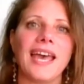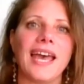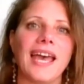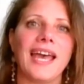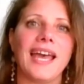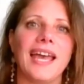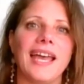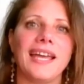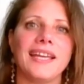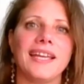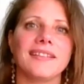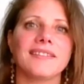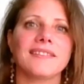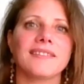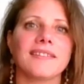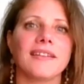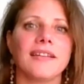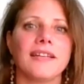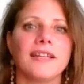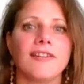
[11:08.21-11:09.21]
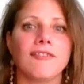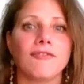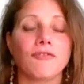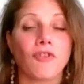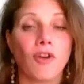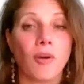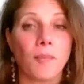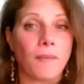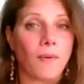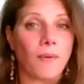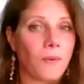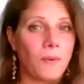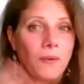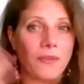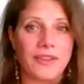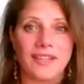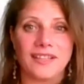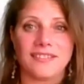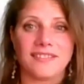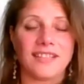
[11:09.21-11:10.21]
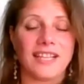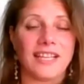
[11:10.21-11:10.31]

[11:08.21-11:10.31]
And uh, from all this,